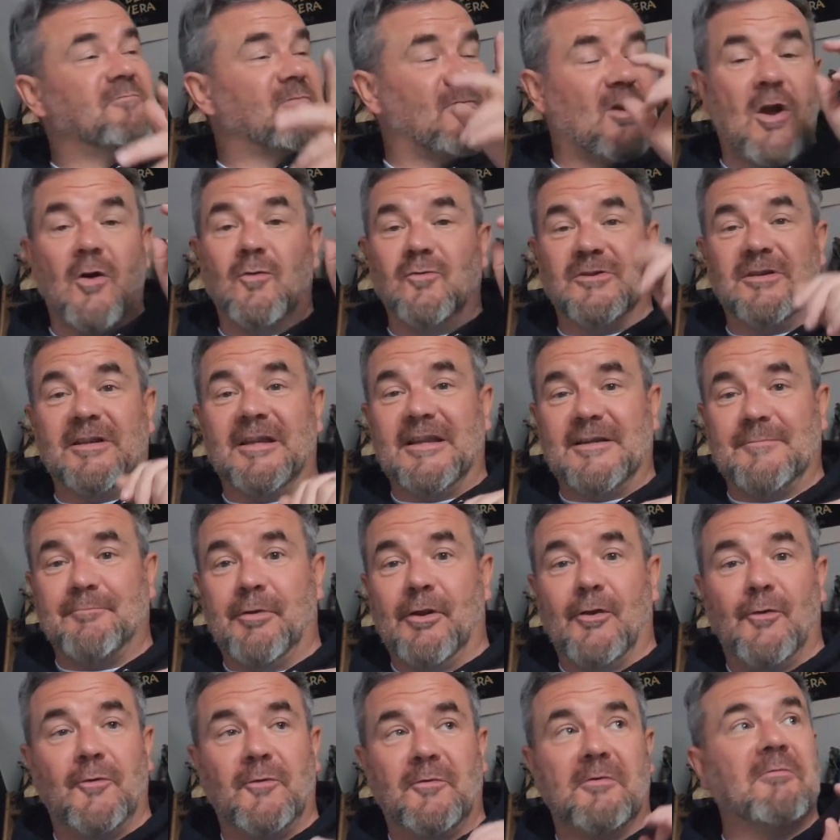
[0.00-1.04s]
Goes in this
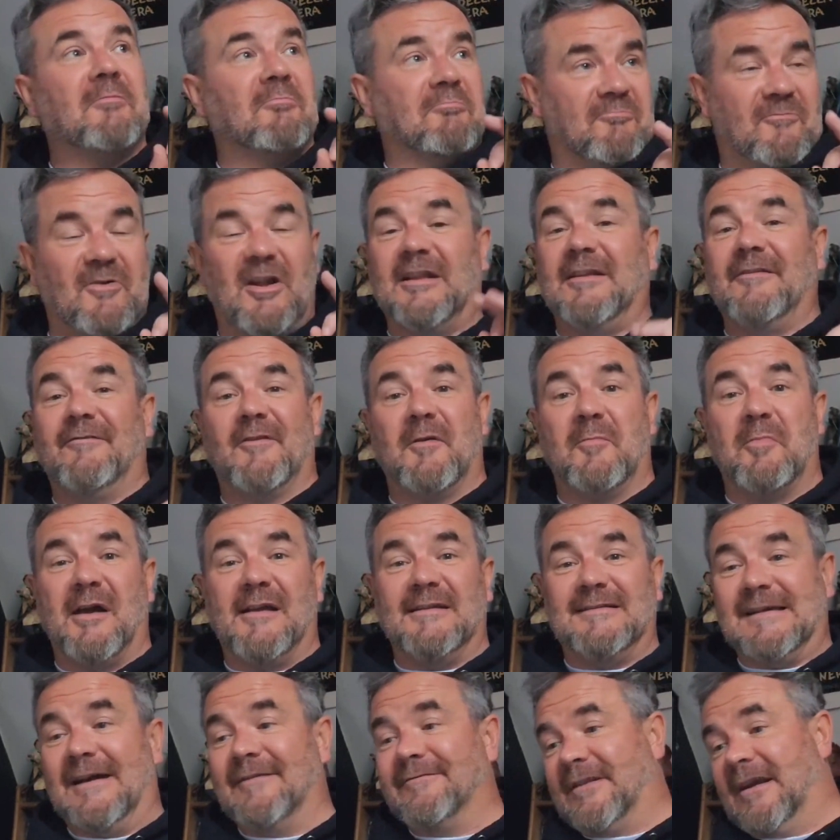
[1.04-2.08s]
balloon, ready for a
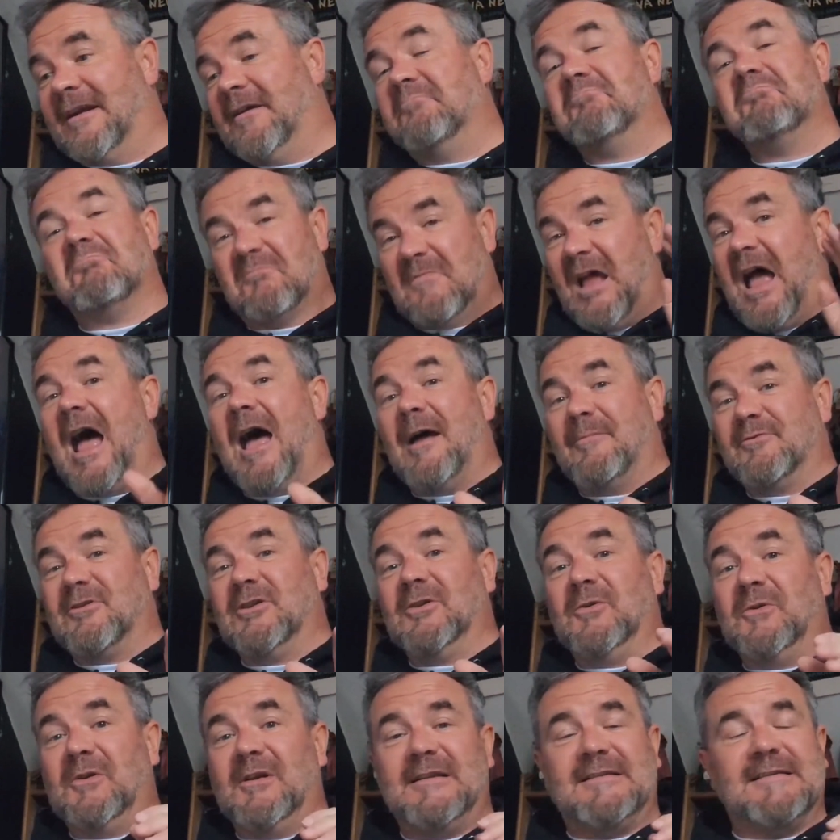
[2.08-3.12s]
pint after it.
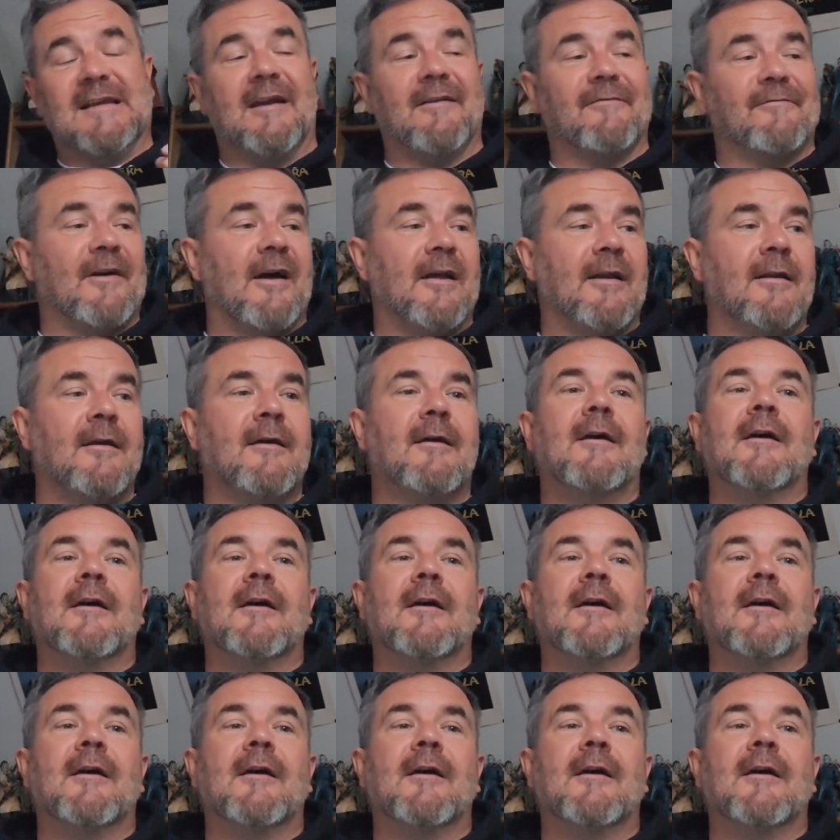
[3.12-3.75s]
Absolutely terrifying.